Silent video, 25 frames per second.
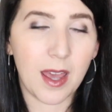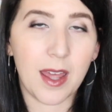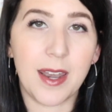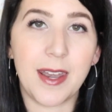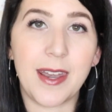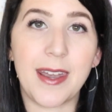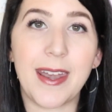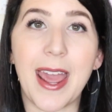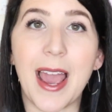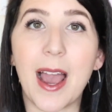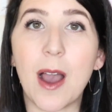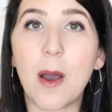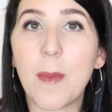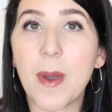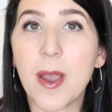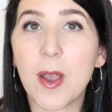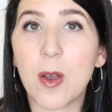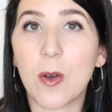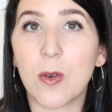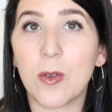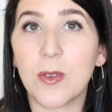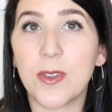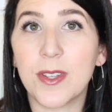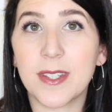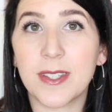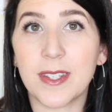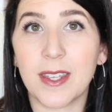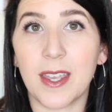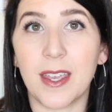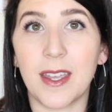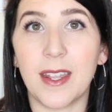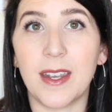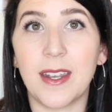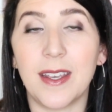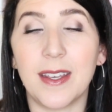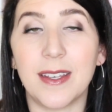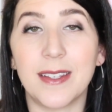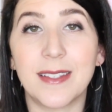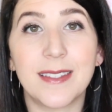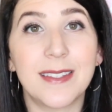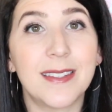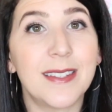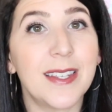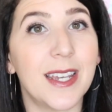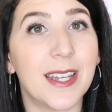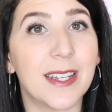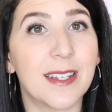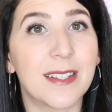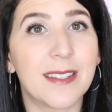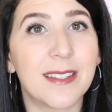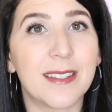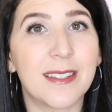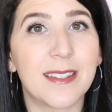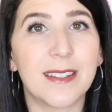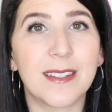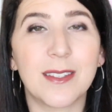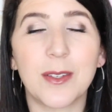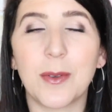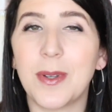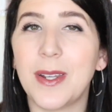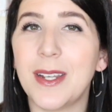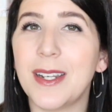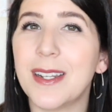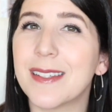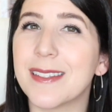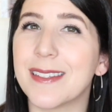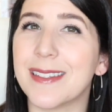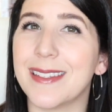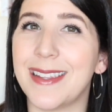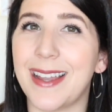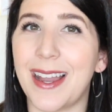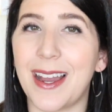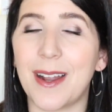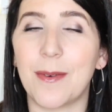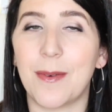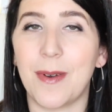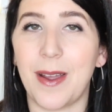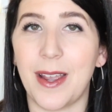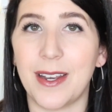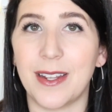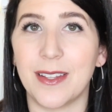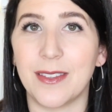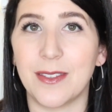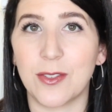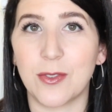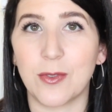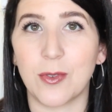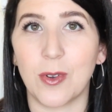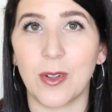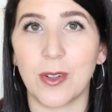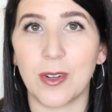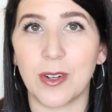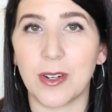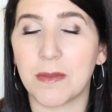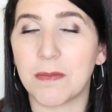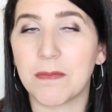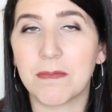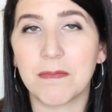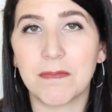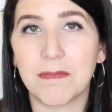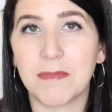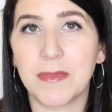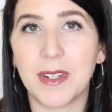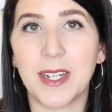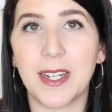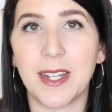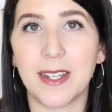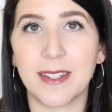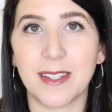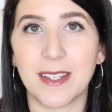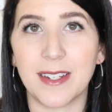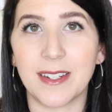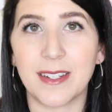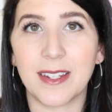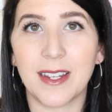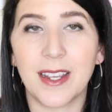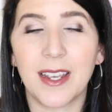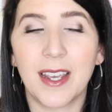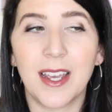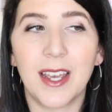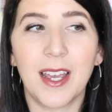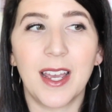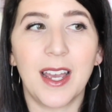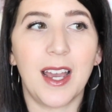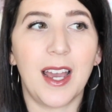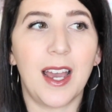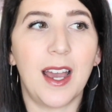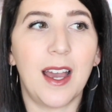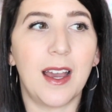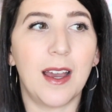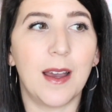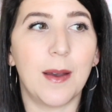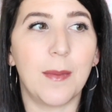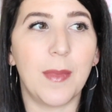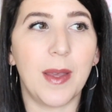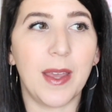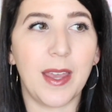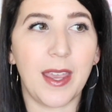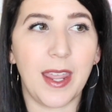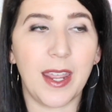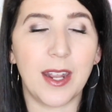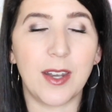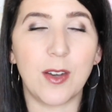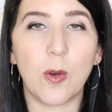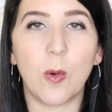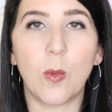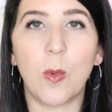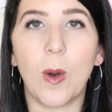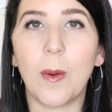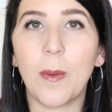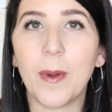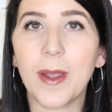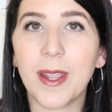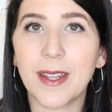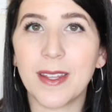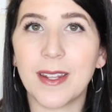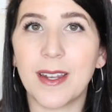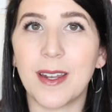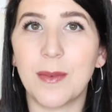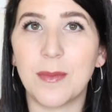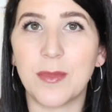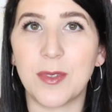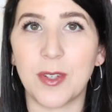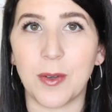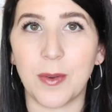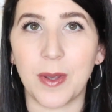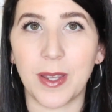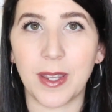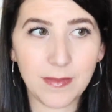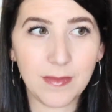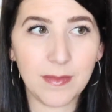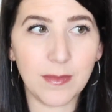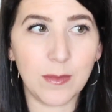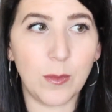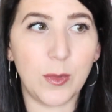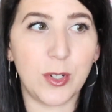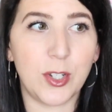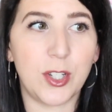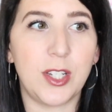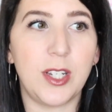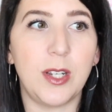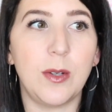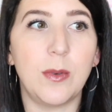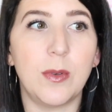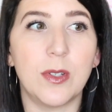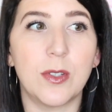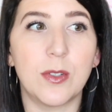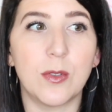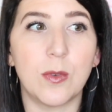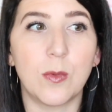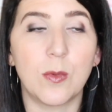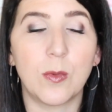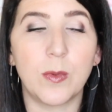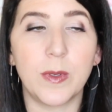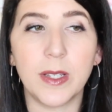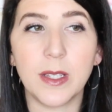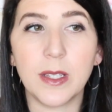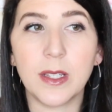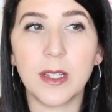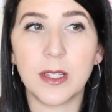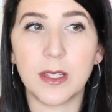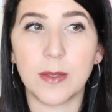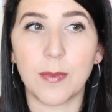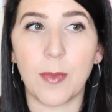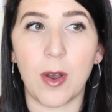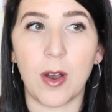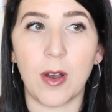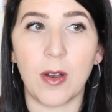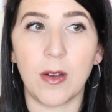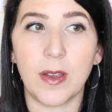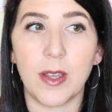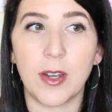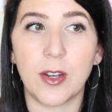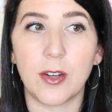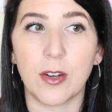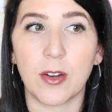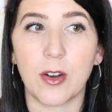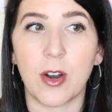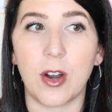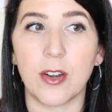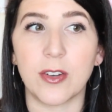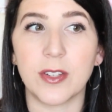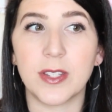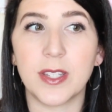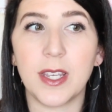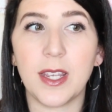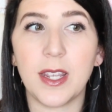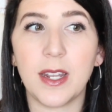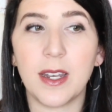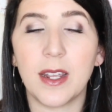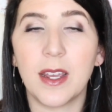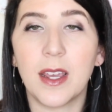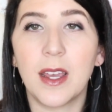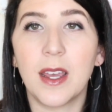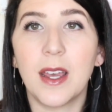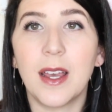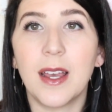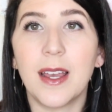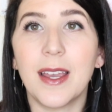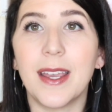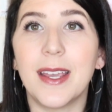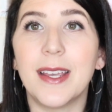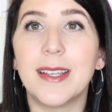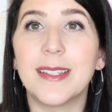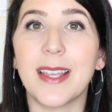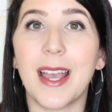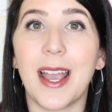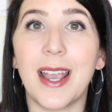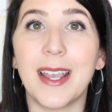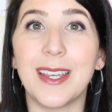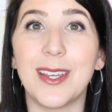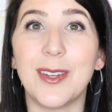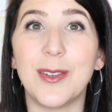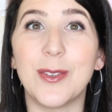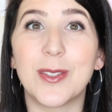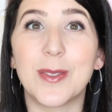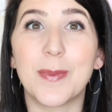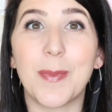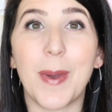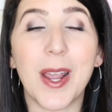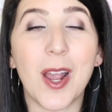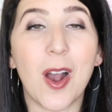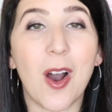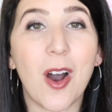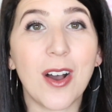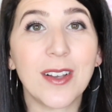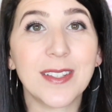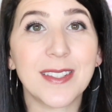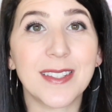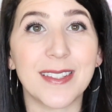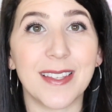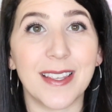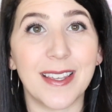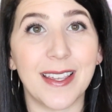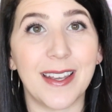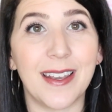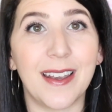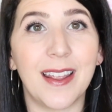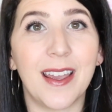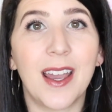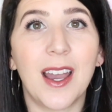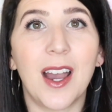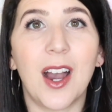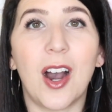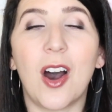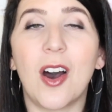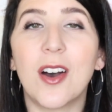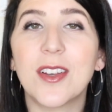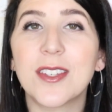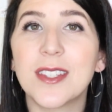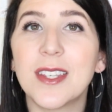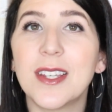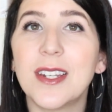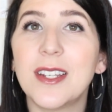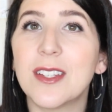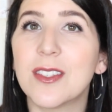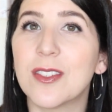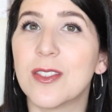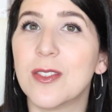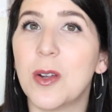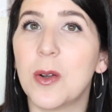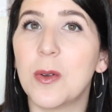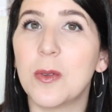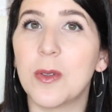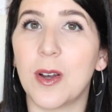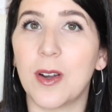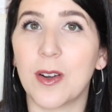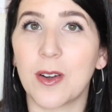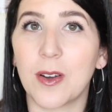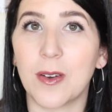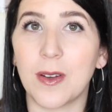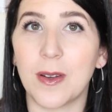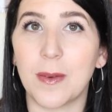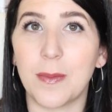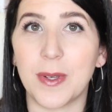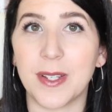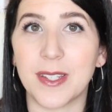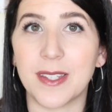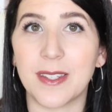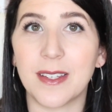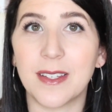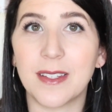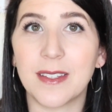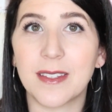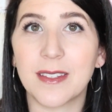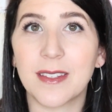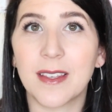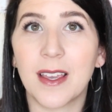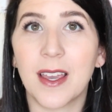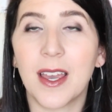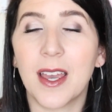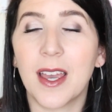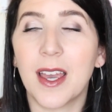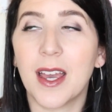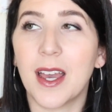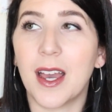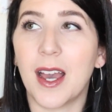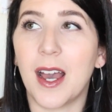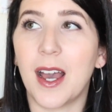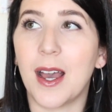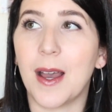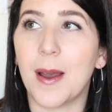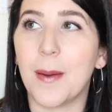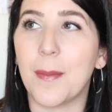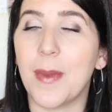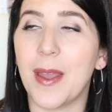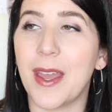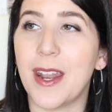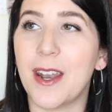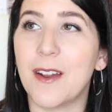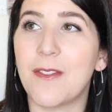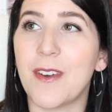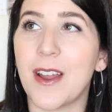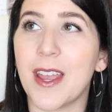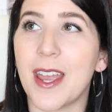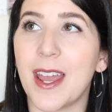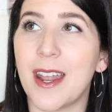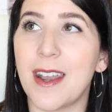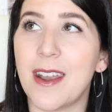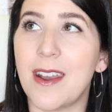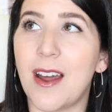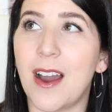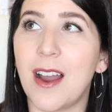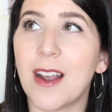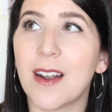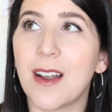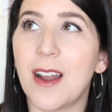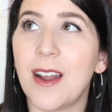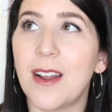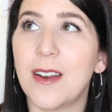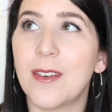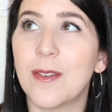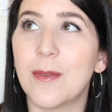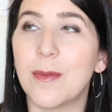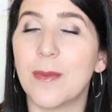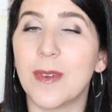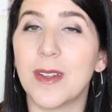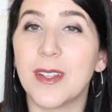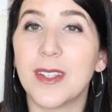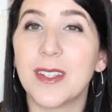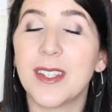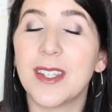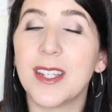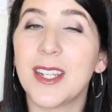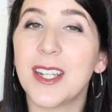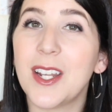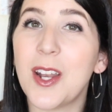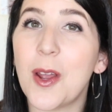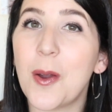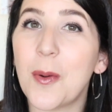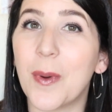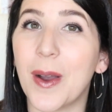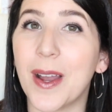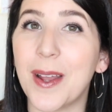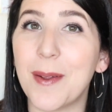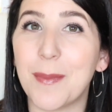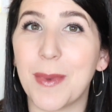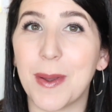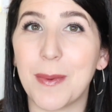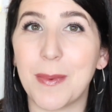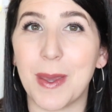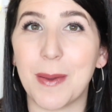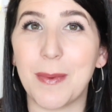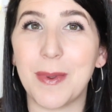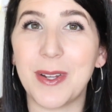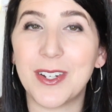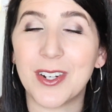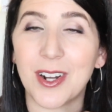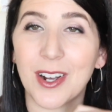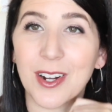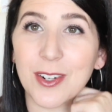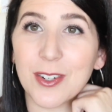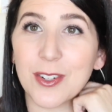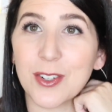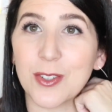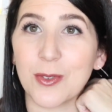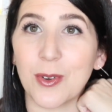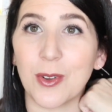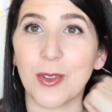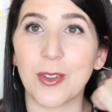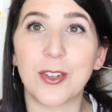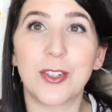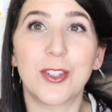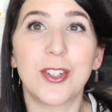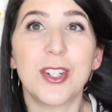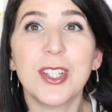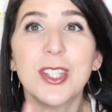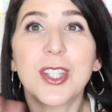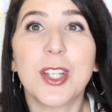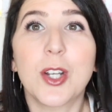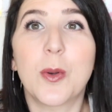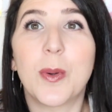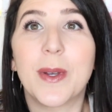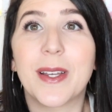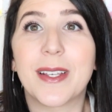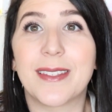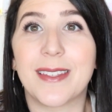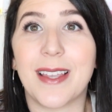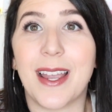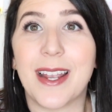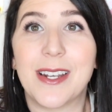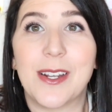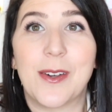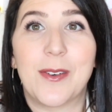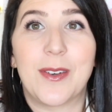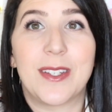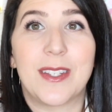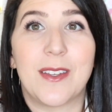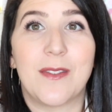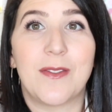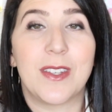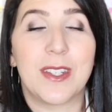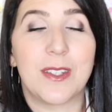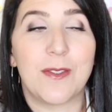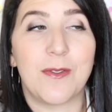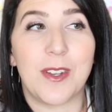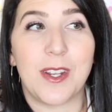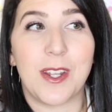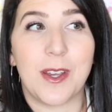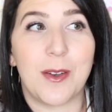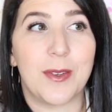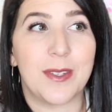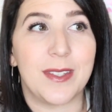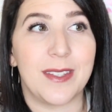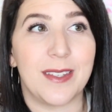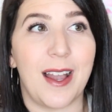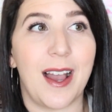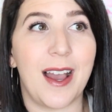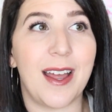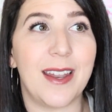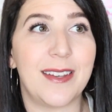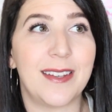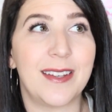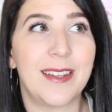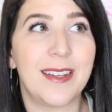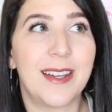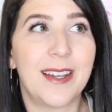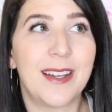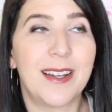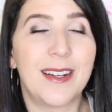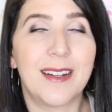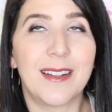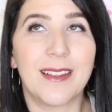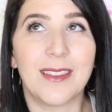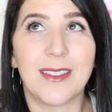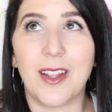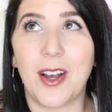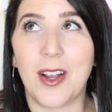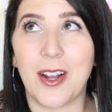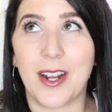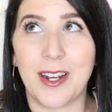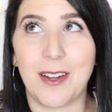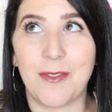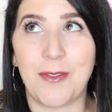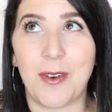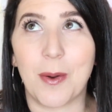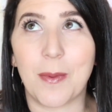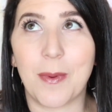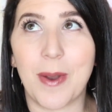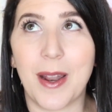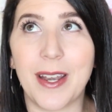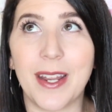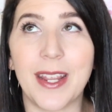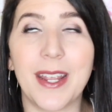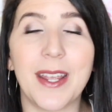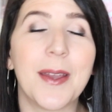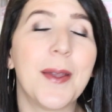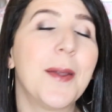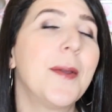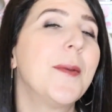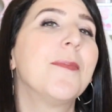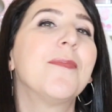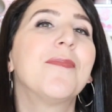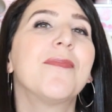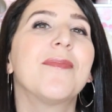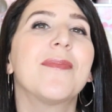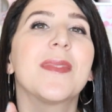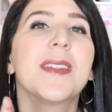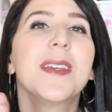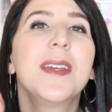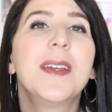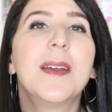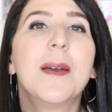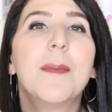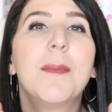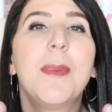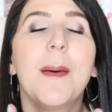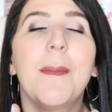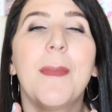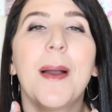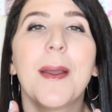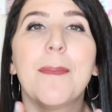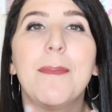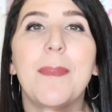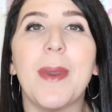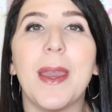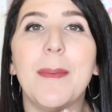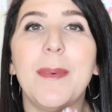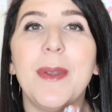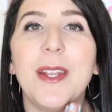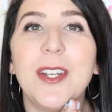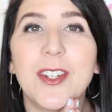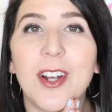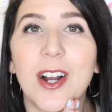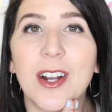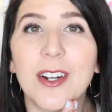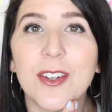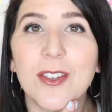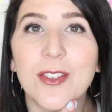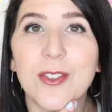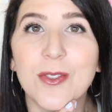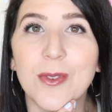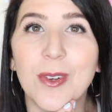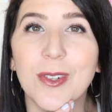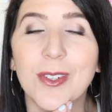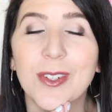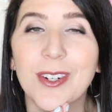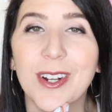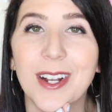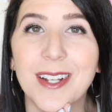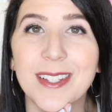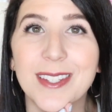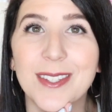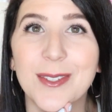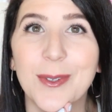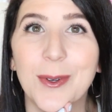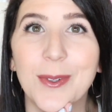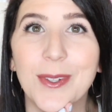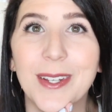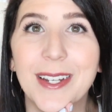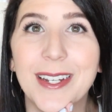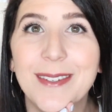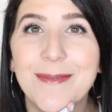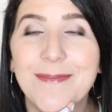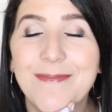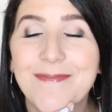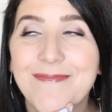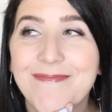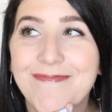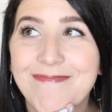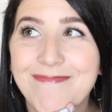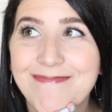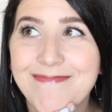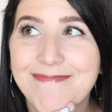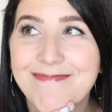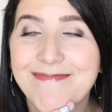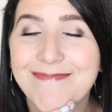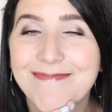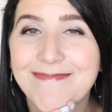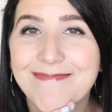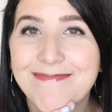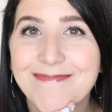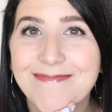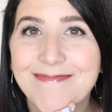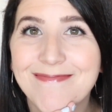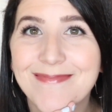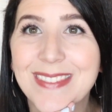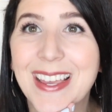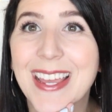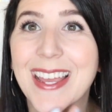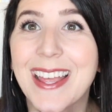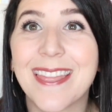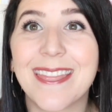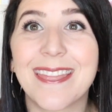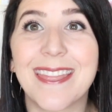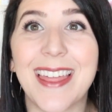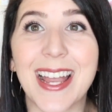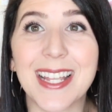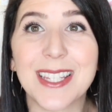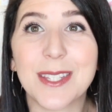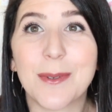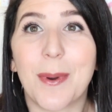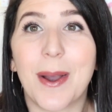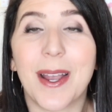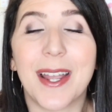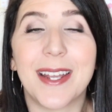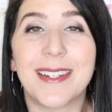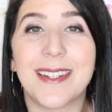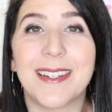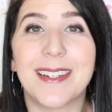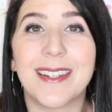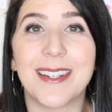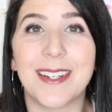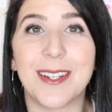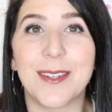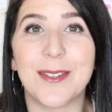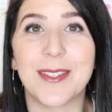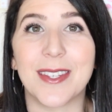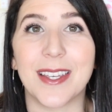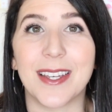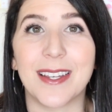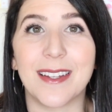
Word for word: Now my oldest kid is six, so he does not ride in the stroller. He doesn't. Um, and what we ended up doing when she was really small in her car seat is I used my Austlen. Austlen is no longer in business. Um, and if I had not gotten, you know what, my baby jogger stroller, just a quick side note as if this video is not long enough already, but my baby jogger stroller got stolen that's why I didn't use